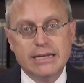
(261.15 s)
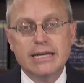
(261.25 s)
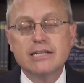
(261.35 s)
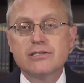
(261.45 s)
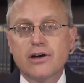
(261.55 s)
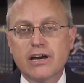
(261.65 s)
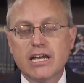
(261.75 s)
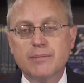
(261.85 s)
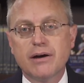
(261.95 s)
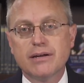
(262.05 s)
he's
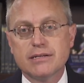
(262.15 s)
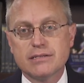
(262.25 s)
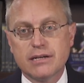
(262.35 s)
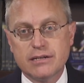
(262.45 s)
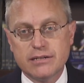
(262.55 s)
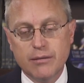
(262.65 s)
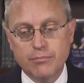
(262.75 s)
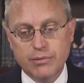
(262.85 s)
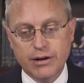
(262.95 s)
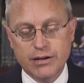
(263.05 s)
talking about his
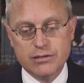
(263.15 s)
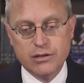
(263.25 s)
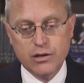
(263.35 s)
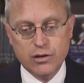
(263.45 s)
contemporaries